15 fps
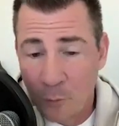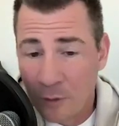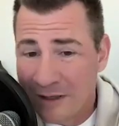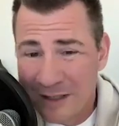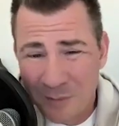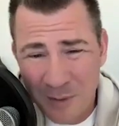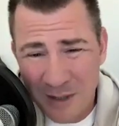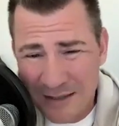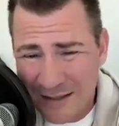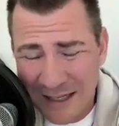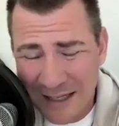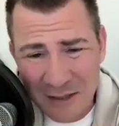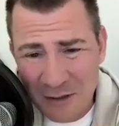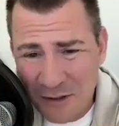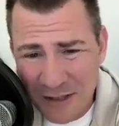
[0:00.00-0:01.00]
really depends
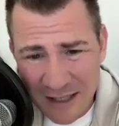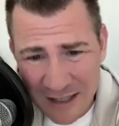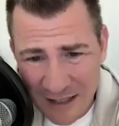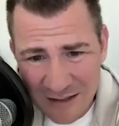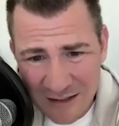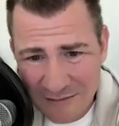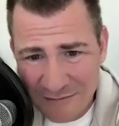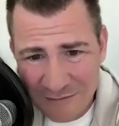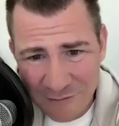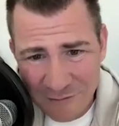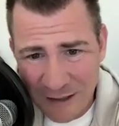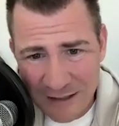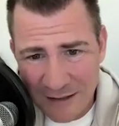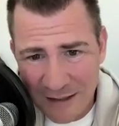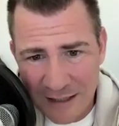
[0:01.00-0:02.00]
on how you look at it, right?